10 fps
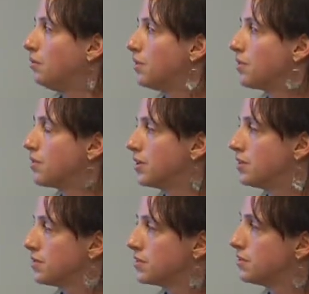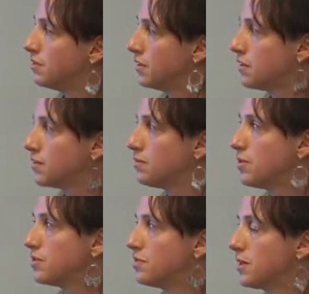With 33 students.
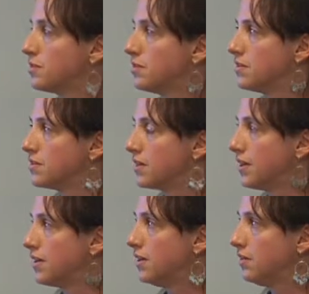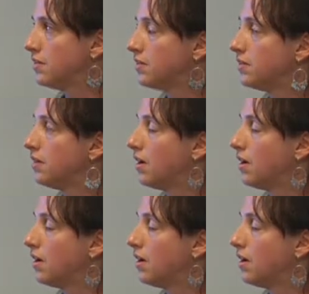Most of my students are Latino,